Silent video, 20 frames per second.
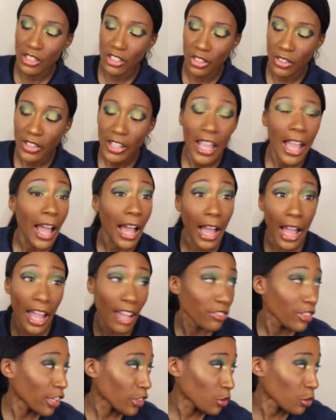So I
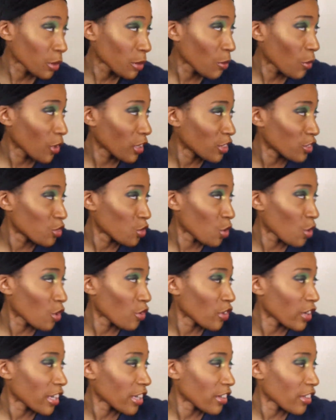have like three more in the drawer
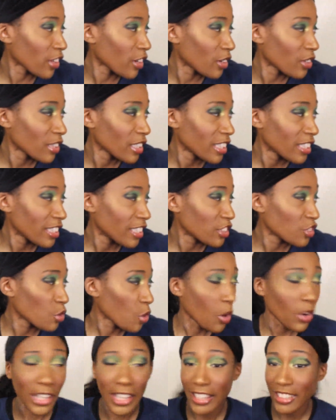over here though that
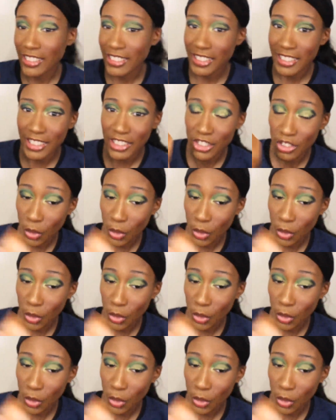you all can't see.